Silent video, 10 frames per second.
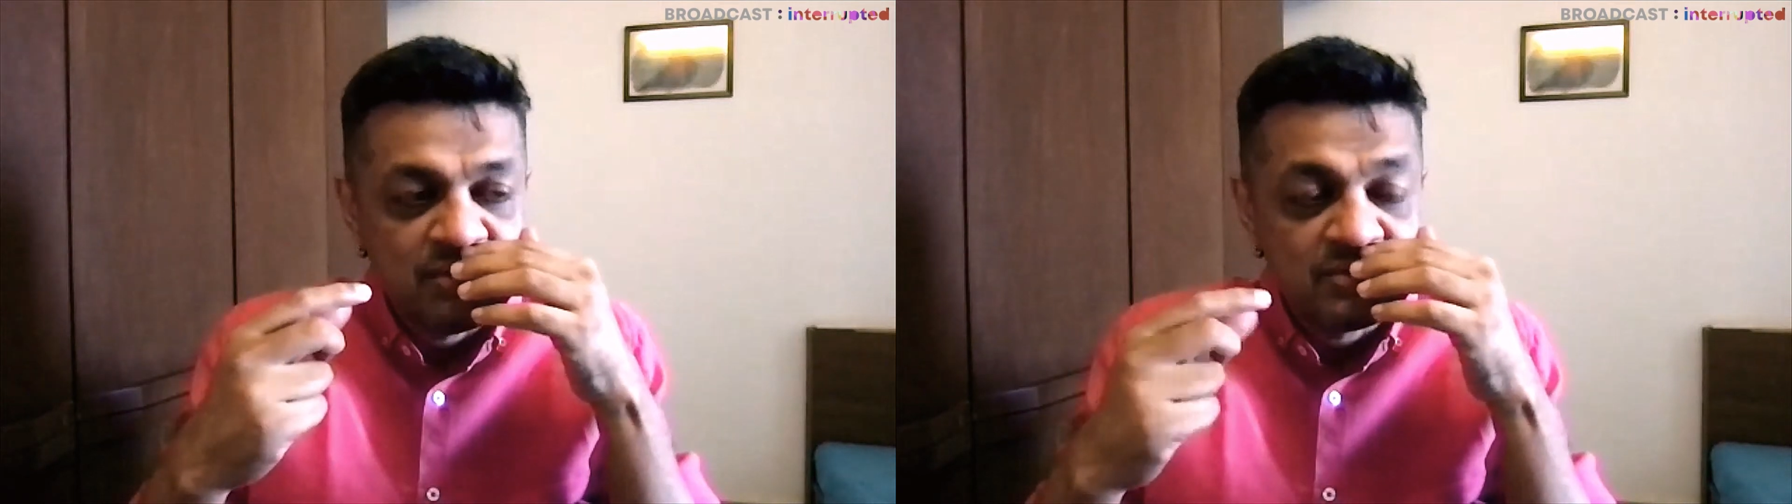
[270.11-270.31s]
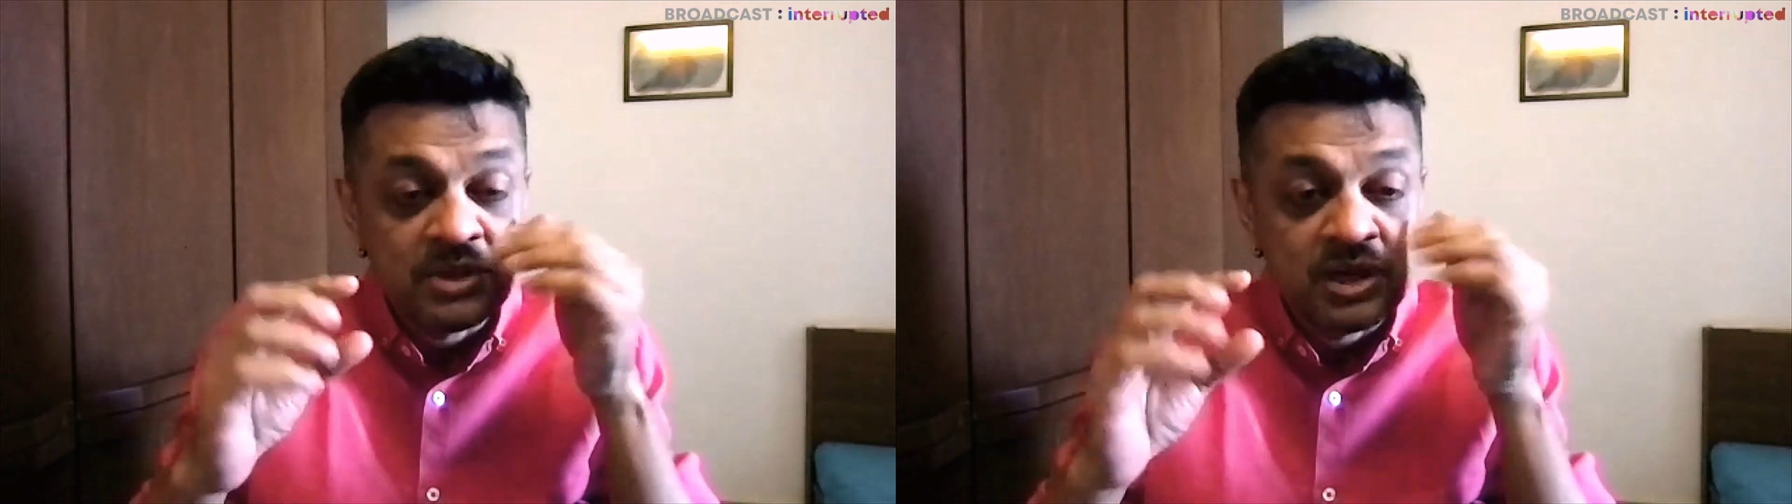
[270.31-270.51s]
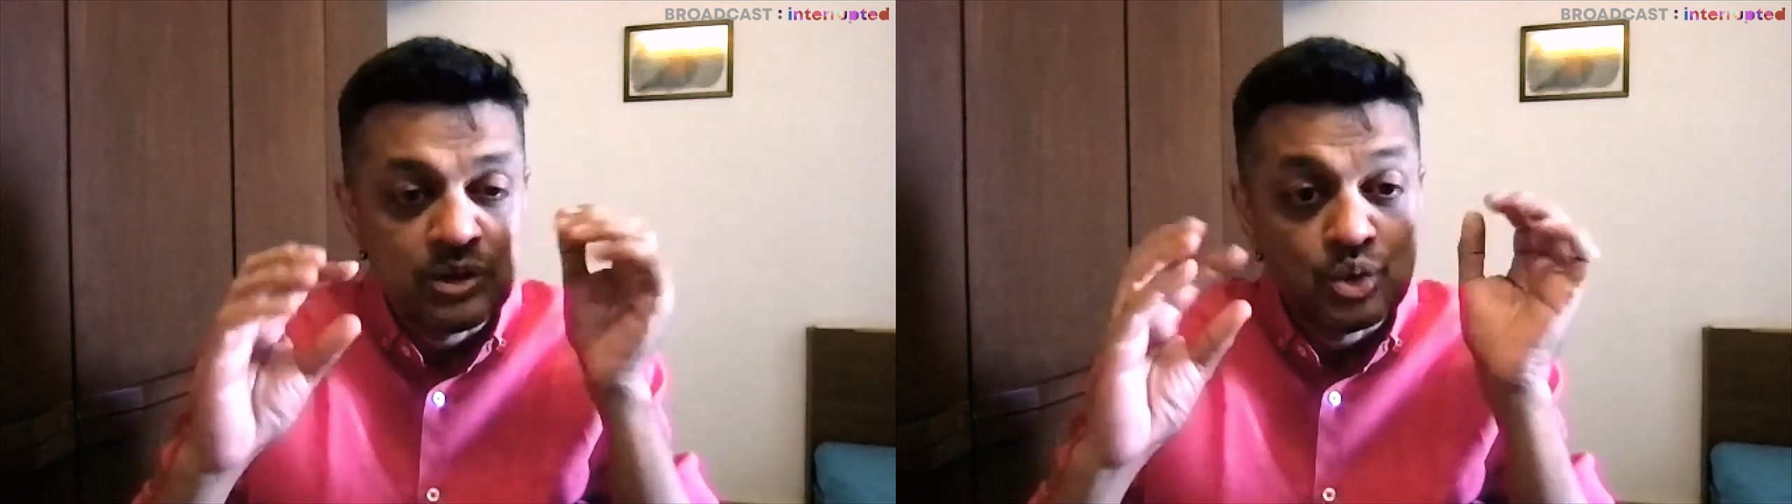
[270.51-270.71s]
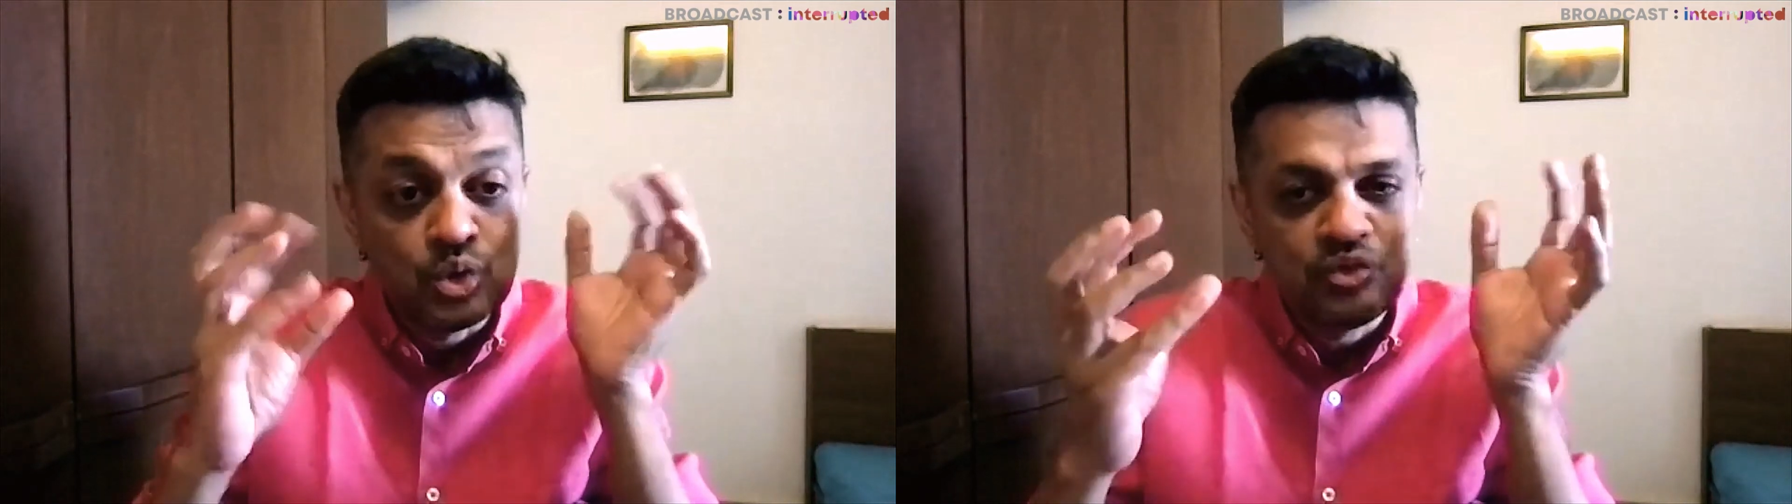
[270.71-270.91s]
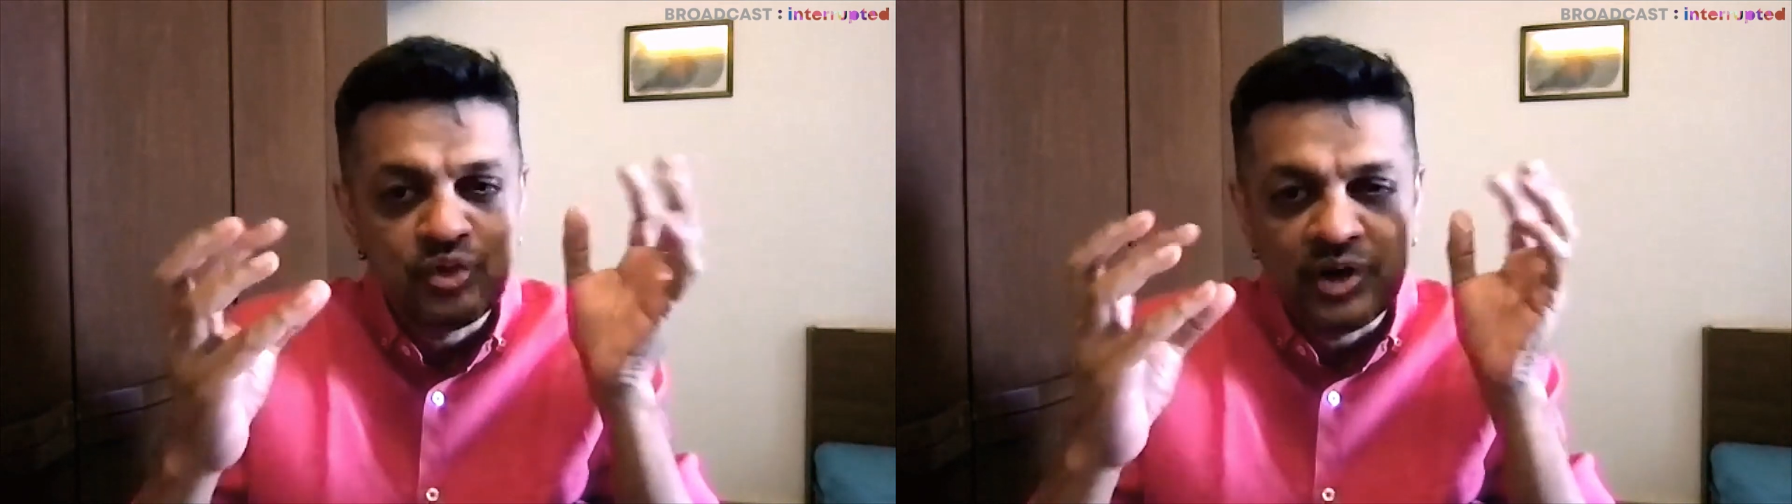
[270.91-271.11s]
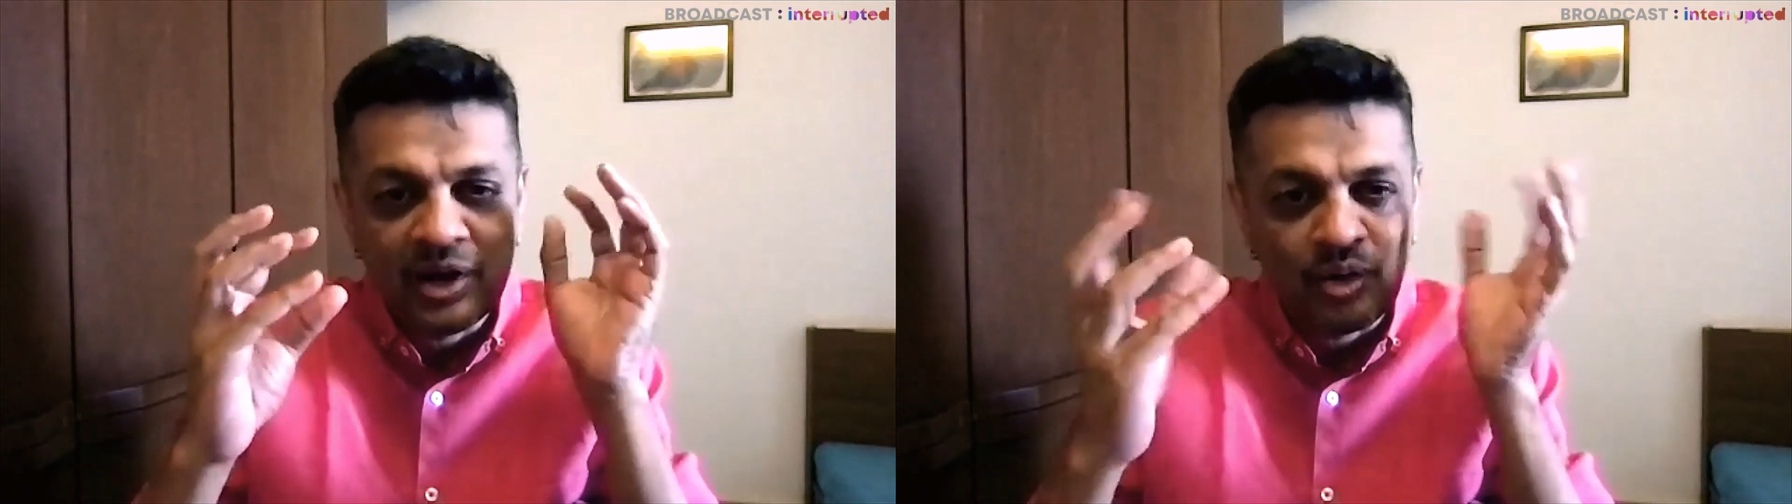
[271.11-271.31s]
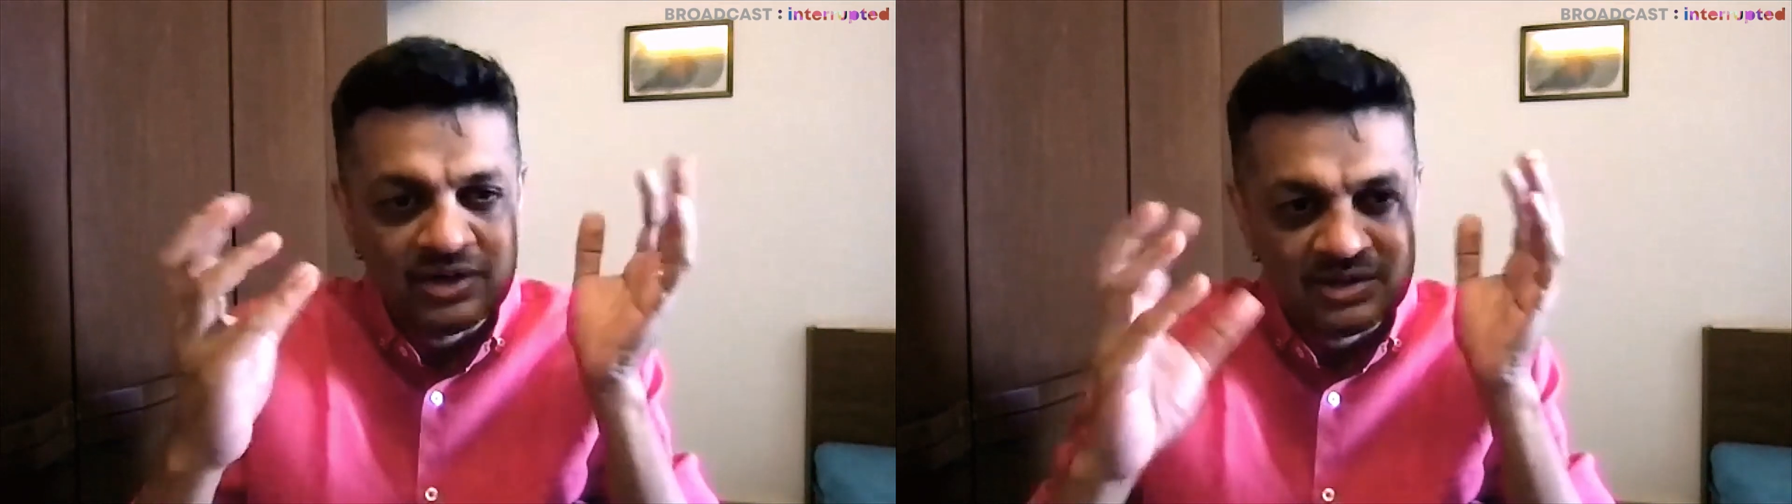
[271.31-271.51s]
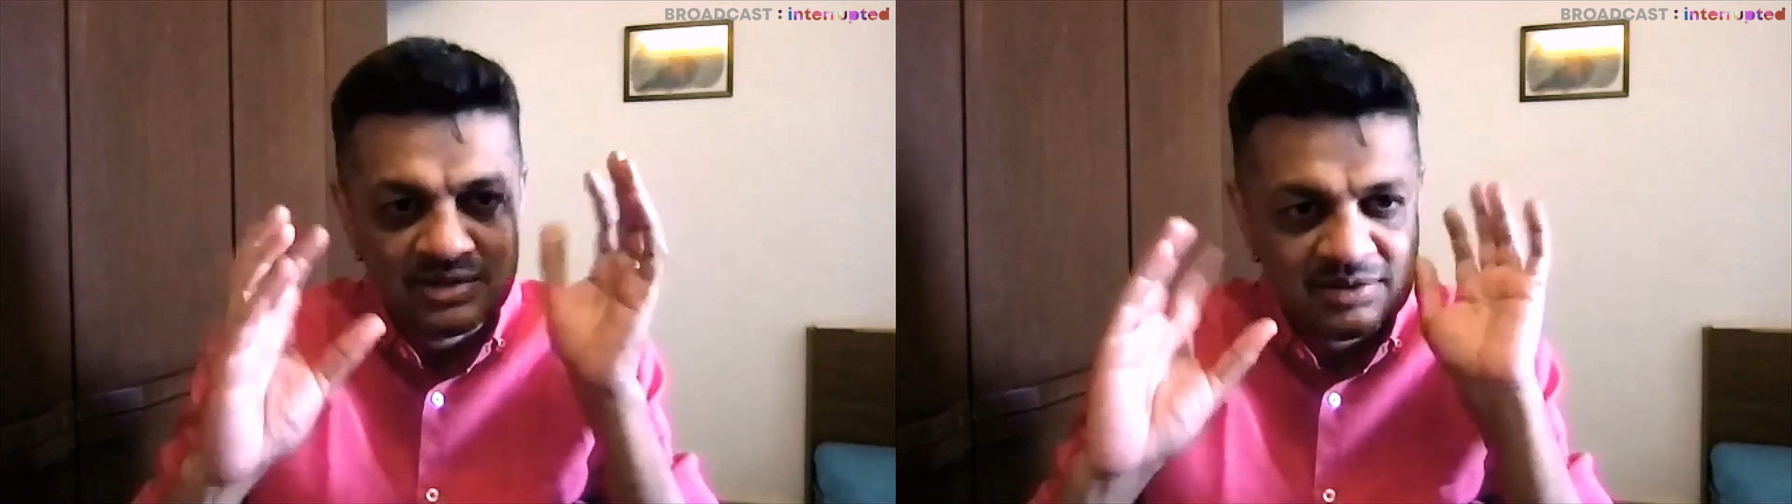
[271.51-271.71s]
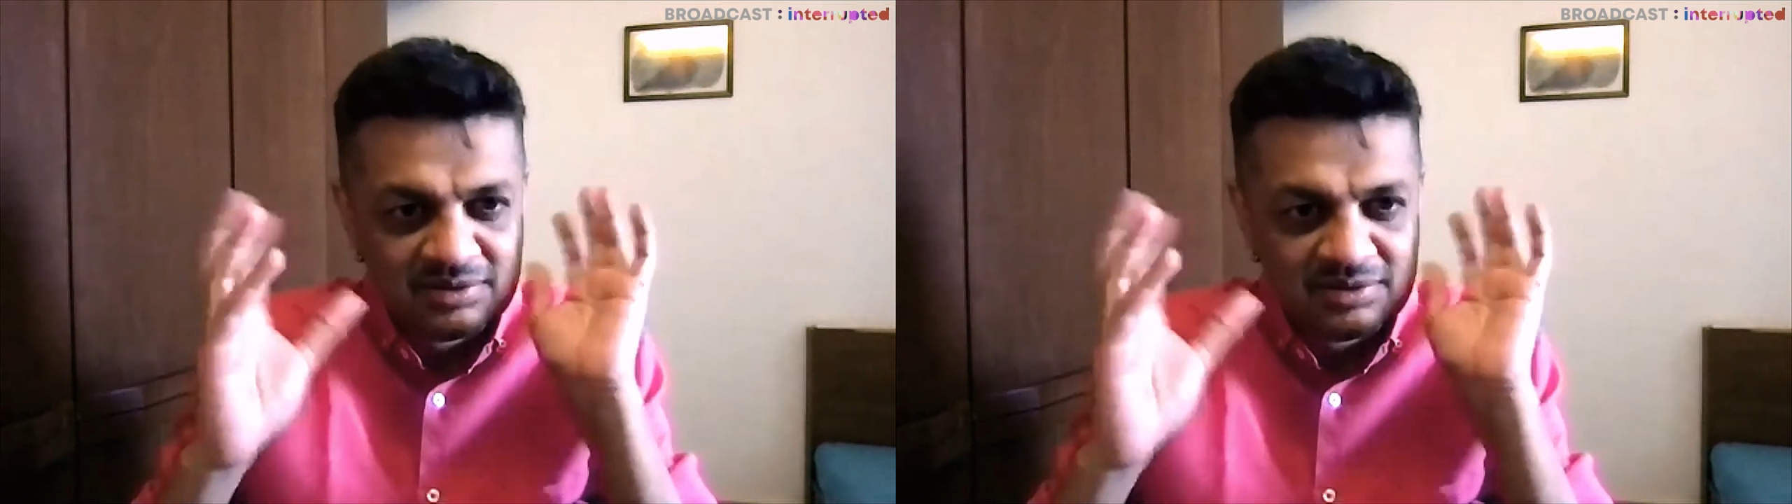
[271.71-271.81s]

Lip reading: something truthful and honest.